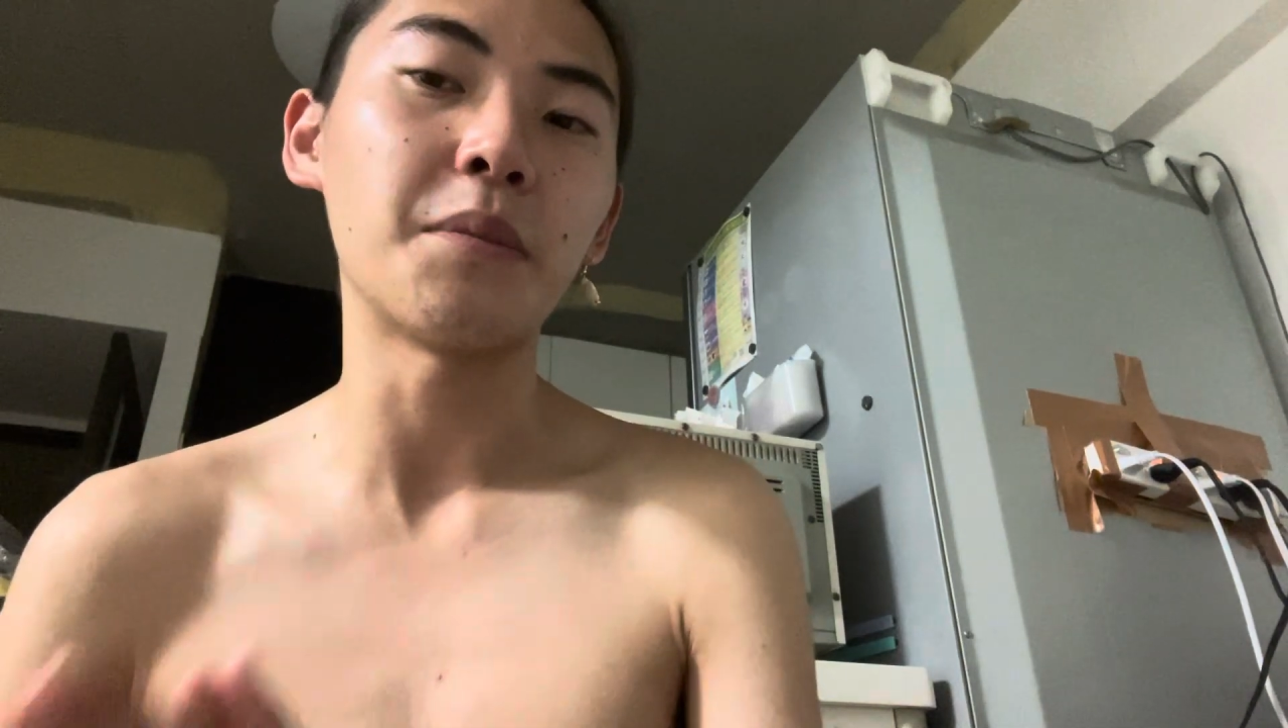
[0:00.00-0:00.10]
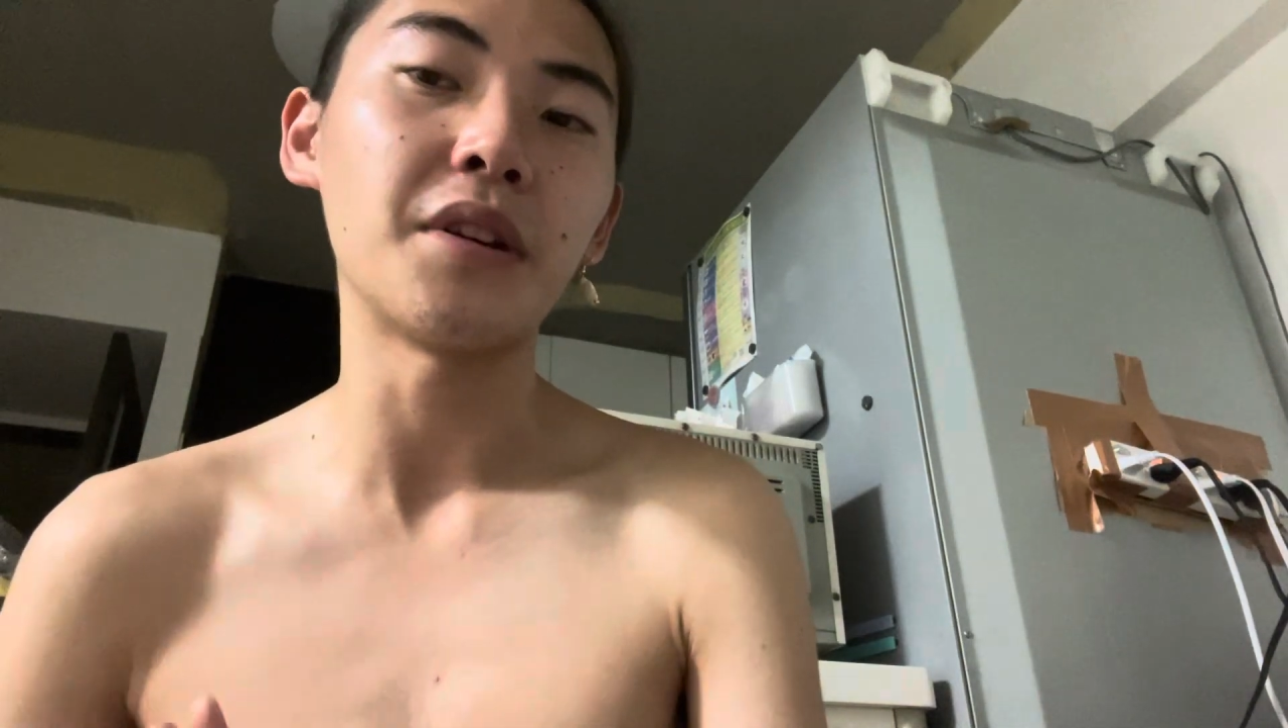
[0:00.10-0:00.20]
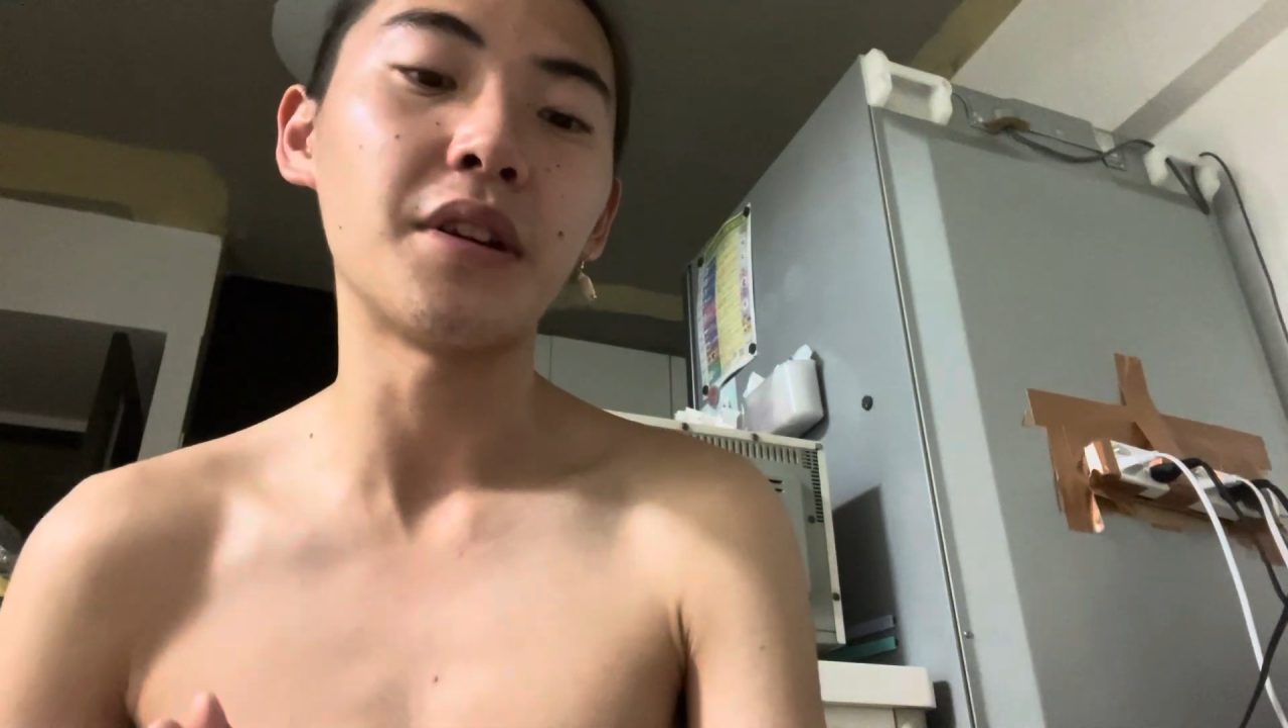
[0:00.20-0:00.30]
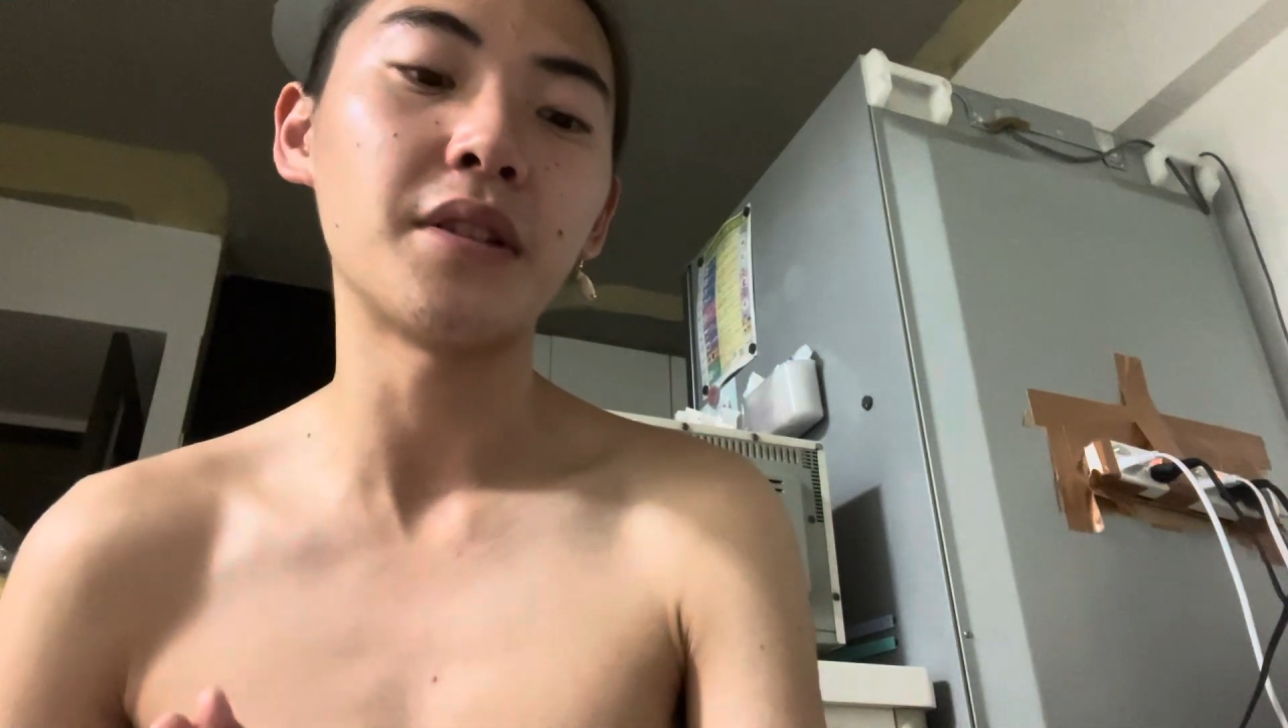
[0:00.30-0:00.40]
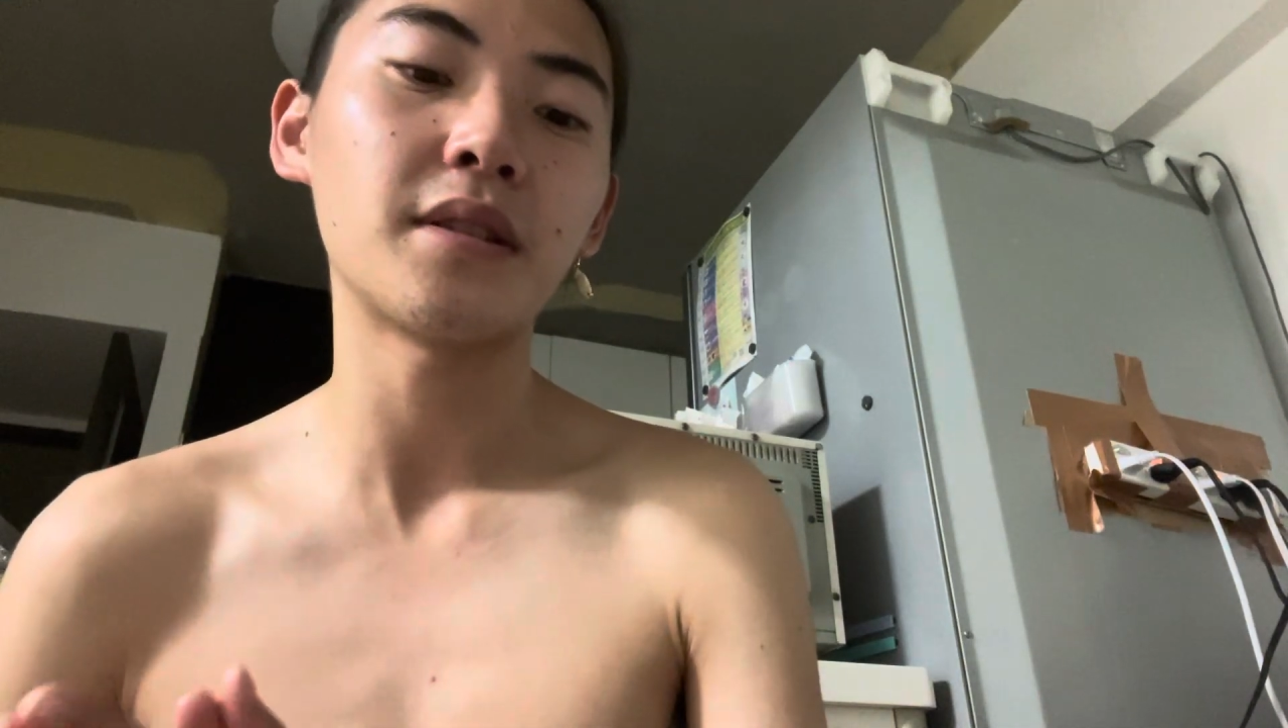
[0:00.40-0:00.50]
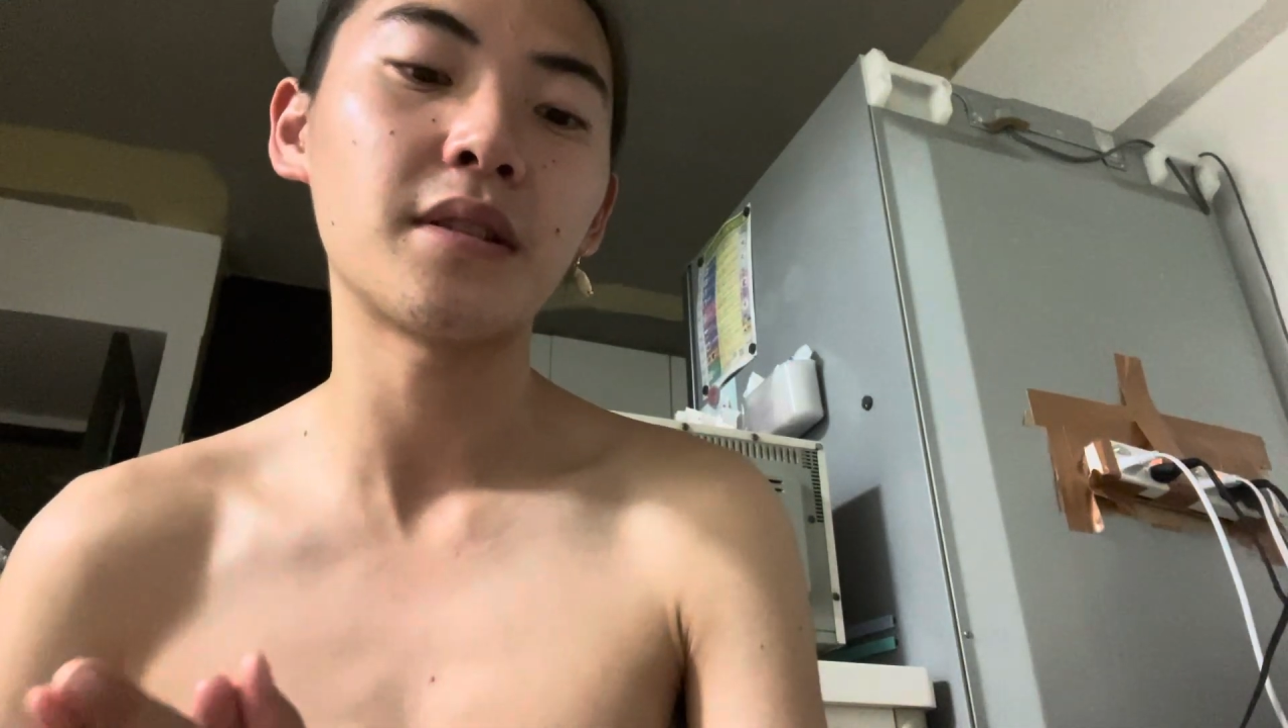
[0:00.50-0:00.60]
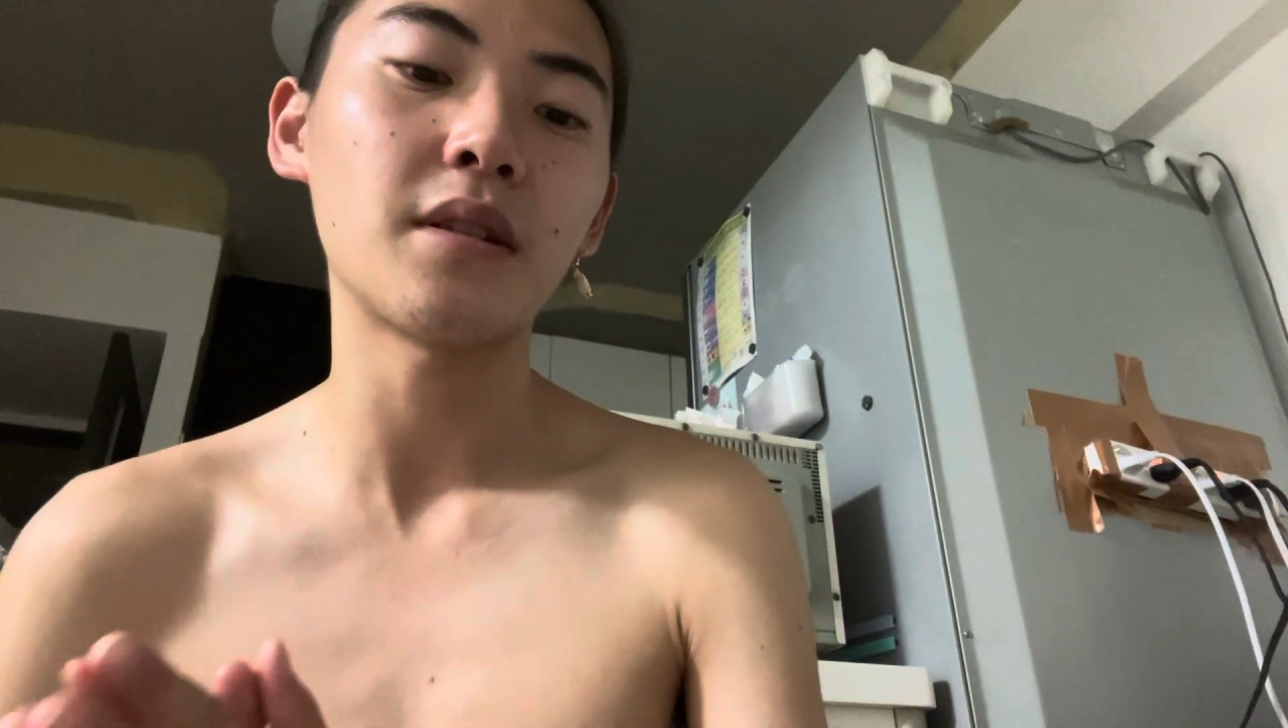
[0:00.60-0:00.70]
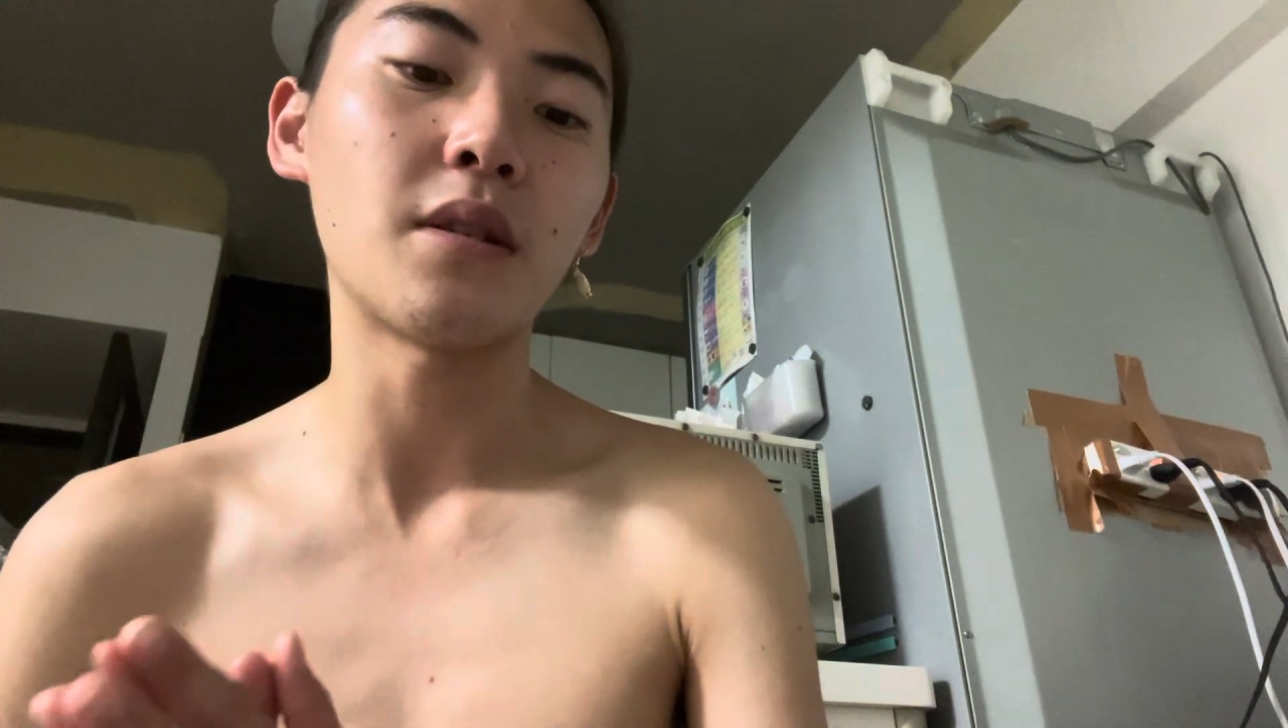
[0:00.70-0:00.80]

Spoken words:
minutes